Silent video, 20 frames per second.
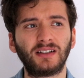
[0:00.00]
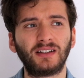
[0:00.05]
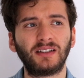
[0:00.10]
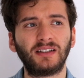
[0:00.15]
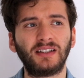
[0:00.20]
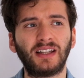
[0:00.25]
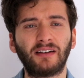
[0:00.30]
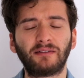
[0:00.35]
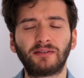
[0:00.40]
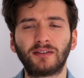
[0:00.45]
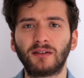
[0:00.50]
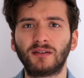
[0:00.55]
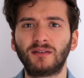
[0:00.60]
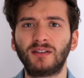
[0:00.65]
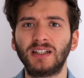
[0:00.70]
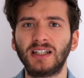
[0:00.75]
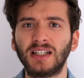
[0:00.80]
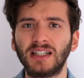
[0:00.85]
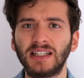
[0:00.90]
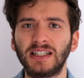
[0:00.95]
never
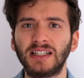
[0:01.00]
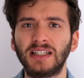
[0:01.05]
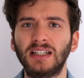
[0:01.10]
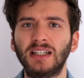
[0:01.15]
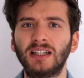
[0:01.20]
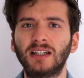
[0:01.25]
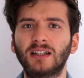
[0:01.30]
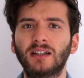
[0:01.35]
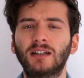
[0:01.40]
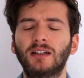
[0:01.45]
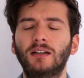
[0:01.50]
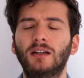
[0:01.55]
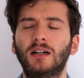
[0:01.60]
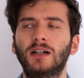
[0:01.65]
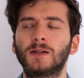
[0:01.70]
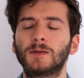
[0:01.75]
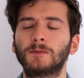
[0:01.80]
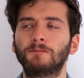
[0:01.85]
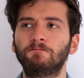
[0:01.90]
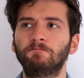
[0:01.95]
really
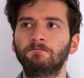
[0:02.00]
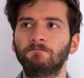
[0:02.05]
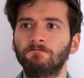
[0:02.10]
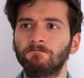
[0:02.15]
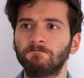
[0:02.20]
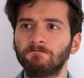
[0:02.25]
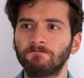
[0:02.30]
um,